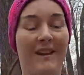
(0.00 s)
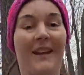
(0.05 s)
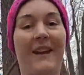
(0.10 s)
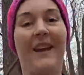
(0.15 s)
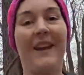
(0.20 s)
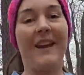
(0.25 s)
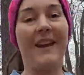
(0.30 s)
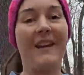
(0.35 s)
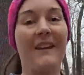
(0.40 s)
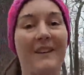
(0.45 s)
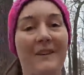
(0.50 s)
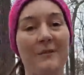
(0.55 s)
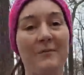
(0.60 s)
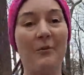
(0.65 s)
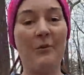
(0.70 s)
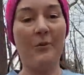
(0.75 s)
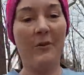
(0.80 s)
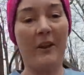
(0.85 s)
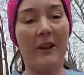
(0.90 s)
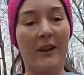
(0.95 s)
Hey, good
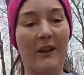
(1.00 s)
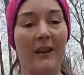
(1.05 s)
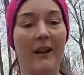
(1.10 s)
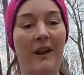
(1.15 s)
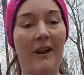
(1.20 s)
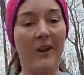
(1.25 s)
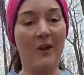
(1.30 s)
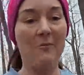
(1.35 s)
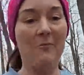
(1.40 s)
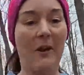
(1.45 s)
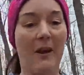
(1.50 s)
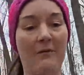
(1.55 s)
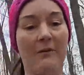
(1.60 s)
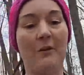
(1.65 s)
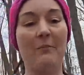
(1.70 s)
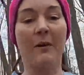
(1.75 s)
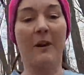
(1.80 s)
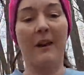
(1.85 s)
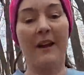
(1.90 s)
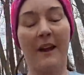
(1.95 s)
morning. I hope
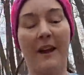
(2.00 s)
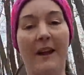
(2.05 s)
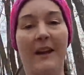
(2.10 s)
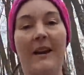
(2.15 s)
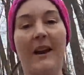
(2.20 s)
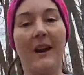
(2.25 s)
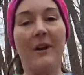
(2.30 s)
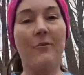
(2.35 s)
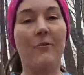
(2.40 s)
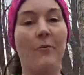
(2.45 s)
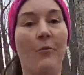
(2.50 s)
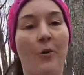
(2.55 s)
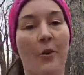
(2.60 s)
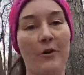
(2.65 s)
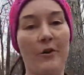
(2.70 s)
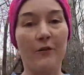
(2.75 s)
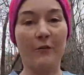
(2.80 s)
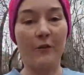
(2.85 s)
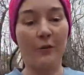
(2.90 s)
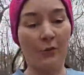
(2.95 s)
everybody had a
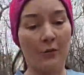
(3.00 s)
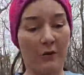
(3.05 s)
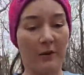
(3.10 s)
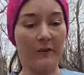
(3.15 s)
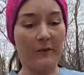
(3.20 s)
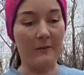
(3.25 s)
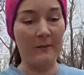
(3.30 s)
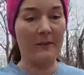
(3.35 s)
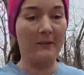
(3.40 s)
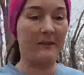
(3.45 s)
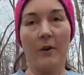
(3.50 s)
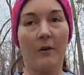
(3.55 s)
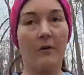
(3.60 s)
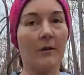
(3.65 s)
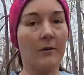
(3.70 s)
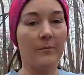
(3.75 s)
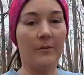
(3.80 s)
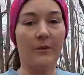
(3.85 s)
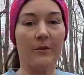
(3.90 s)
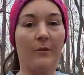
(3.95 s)
wonderful Christmas.
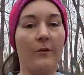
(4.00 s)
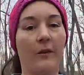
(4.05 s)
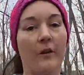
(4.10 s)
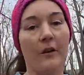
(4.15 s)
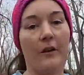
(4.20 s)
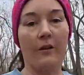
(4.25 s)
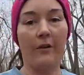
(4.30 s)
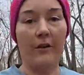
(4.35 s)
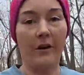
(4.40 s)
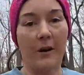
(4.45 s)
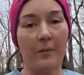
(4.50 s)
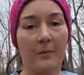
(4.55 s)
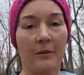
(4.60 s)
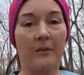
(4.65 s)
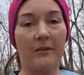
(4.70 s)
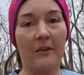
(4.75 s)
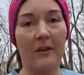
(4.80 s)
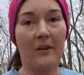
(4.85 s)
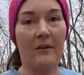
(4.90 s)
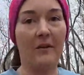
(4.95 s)
Welcome to another
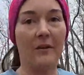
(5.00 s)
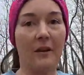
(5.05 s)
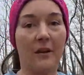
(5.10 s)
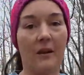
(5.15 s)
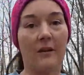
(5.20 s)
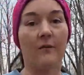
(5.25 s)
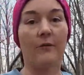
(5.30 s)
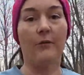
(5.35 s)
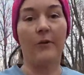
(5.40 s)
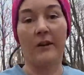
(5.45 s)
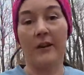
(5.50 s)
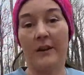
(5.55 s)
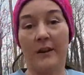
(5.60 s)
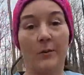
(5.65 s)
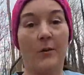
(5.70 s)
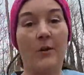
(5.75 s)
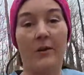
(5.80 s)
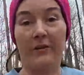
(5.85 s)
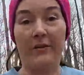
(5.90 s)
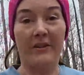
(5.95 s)
episode of Whitney
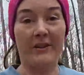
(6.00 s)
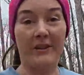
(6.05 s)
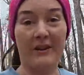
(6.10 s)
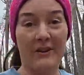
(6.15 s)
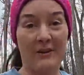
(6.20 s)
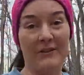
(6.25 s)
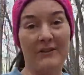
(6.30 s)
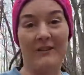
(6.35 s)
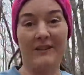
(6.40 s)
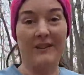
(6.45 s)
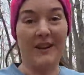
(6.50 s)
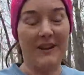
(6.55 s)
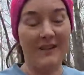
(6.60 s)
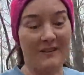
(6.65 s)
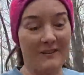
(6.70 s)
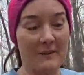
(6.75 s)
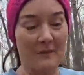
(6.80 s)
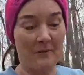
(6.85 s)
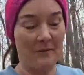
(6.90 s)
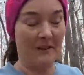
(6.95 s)
Walks the Dogs and Has
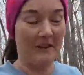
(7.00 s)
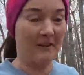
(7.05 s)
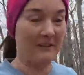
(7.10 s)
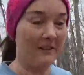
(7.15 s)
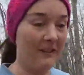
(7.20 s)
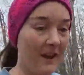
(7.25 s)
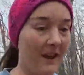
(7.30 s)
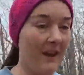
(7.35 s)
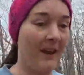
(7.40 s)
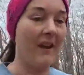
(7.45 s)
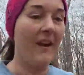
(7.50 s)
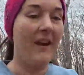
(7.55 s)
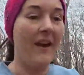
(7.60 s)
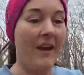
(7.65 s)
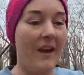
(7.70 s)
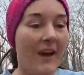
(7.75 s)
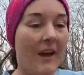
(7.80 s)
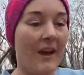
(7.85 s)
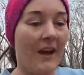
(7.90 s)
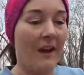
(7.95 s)
Something to Say.
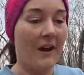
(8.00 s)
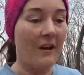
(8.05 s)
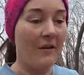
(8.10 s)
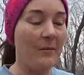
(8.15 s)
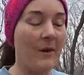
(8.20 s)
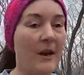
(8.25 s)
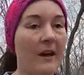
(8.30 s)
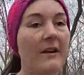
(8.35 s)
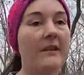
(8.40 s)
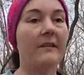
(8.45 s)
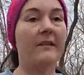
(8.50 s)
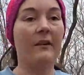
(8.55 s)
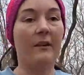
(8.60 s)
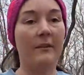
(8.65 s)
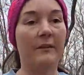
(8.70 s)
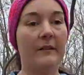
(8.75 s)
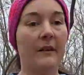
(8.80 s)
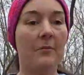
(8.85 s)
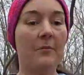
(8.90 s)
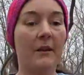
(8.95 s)
So
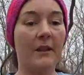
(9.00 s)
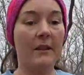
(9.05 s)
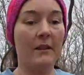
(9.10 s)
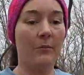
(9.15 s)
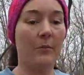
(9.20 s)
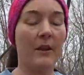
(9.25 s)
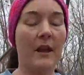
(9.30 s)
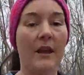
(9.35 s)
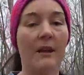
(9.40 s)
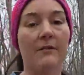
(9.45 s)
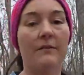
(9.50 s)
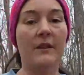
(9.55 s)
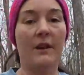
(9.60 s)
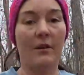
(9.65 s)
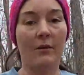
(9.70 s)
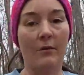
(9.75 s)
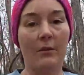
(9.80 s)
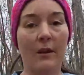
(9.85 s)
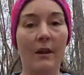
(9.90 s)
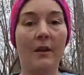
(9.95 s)
something that we have
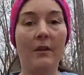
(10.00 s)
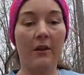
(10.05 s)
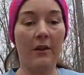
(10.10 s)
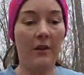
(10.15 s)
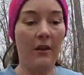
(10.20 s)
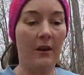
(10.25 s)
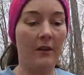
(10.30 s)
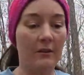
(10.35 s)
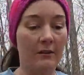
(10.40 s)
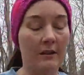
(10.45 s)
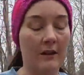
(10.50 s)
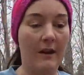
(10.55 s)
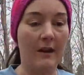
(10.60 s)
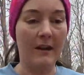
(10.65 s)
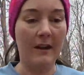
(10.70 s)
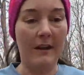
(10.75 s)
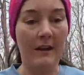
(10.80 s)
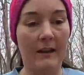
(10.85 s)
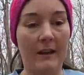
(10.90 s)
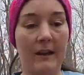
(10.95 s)
dealt with a
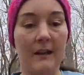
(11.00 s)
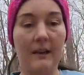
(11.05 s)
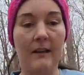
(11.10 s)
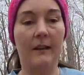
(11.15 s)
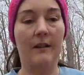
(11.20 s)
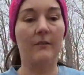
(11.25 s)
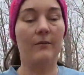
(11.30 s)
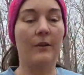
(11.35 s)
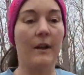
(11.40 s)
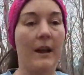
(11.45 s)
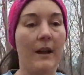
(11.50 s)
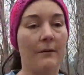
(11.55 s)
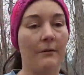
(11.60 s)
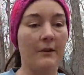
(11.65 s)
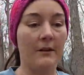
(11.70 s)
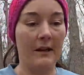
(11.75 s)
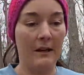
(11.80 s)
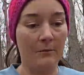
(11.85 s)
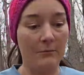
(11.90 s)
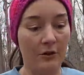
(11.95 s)
lot at
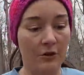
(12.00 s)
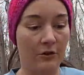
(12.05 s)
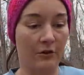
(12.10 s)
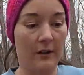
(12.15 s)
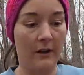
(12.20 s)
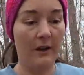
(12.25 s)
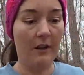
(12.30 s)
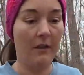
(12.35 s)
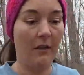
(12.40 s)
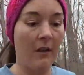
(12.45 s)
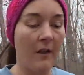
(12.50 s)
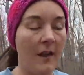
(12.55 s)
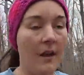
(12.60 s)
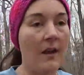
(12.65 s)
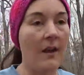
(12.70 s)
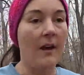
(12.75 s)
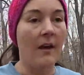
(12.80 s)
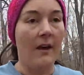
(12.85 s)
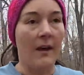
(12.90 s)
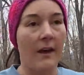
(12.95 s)
Redeemed
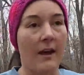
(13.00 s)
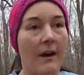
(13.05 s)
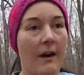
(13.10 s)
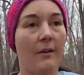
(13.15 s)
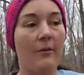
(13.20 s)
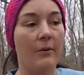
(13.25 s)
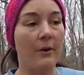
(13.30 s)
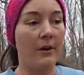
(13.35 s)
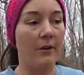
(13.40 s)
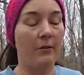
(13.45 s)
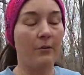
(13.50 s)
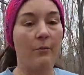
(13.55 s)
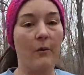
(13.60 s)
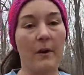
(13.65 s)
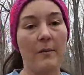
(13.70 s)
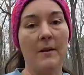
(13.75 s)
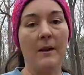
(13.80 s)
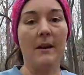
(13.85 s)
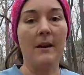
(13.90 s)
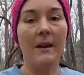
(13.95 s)
Strength with
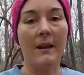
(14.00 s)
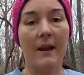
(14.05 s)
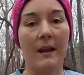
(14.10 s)
women,